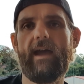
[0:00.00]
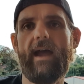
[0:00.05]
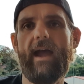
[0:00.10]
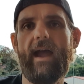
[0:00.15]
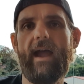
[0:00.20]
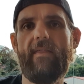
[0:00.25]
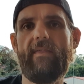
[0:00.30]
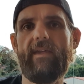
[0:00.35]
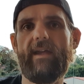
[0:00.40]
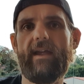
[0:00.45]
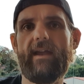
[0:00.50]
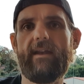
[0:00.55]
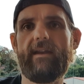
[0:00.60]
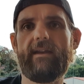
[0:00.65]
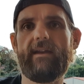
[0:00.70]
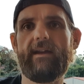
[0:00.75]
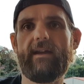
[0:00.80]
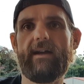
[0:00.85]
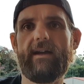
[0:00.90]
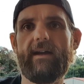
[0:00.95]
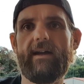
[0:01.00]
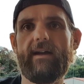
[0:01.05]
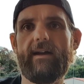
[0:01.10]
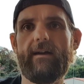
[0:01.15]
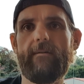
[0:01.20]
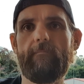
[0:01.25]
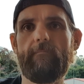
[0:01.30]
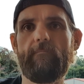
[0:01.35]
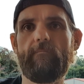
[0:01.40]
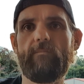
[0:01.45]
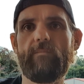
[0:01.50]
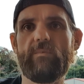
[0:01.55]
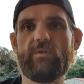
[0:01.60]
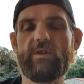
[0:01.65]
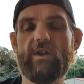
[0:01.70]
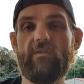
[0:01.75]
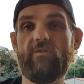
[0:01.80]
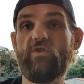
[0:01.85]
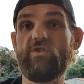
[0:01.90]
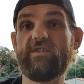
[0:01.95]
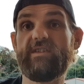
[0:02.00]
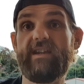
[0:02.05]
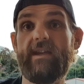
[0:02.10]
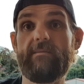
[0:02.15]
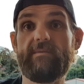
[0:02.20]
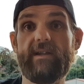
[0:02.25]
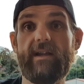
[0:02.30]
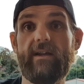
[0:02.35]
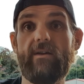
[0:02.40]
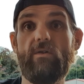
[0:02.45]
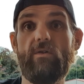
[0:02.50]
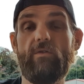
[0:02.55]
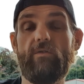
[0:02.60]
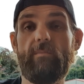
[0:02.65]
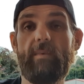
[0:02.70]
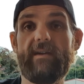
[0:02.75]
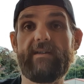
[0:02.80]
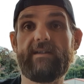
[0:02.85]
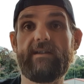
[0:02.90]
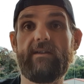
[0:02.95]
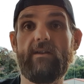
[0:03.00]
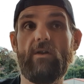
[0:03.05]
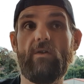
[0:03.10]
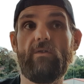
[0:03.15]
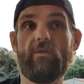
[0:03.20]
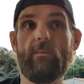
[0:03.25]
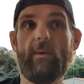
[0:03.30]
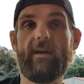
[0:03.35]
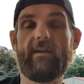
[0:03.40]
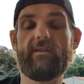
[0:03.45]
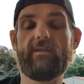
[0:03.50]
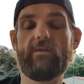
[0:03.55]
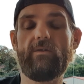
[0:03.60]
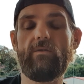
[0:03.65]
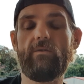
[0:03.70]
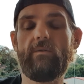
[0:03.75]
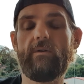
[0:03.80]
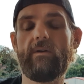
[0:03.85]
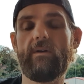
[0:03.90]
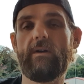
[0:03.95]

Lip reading: And then, so I've used Samsung Health basically along the way too.